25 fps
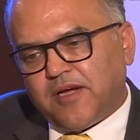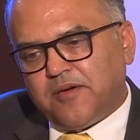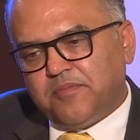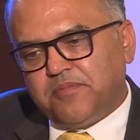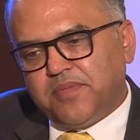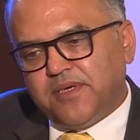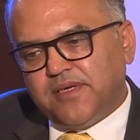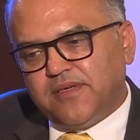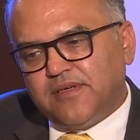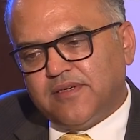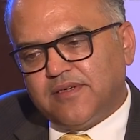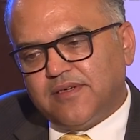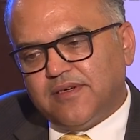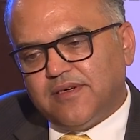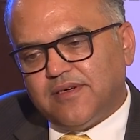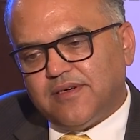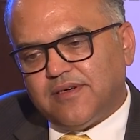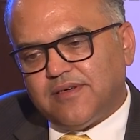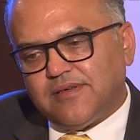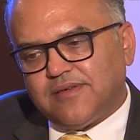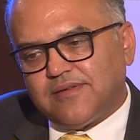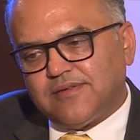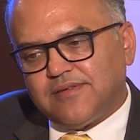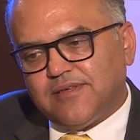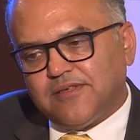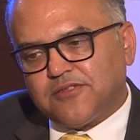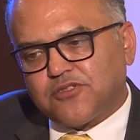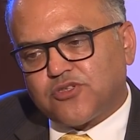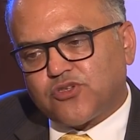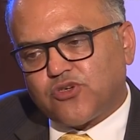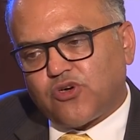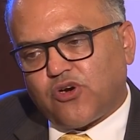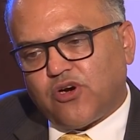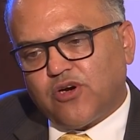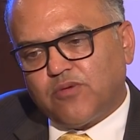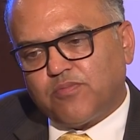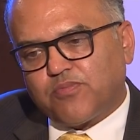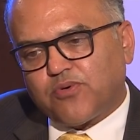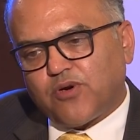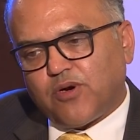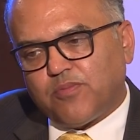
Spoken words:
I've been a strong